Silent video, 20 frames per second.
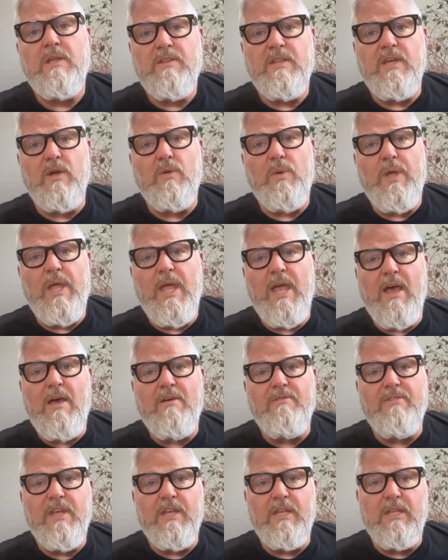that we
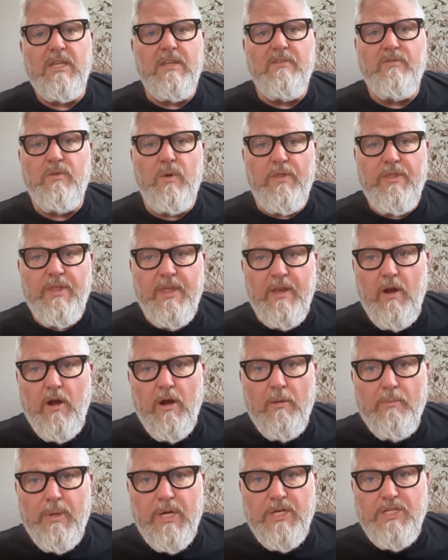have and live within
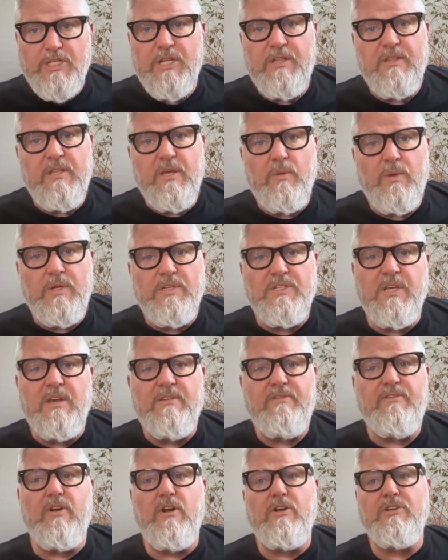our budget that we
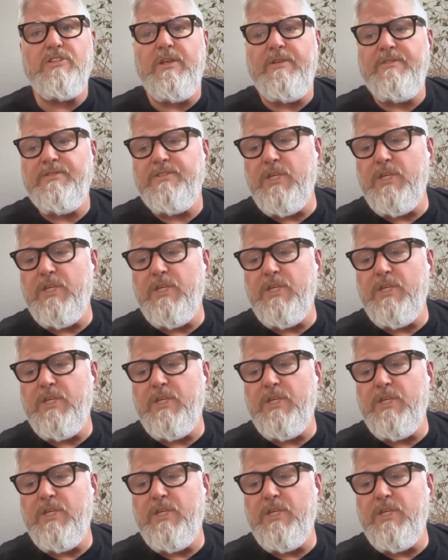set for ourselves?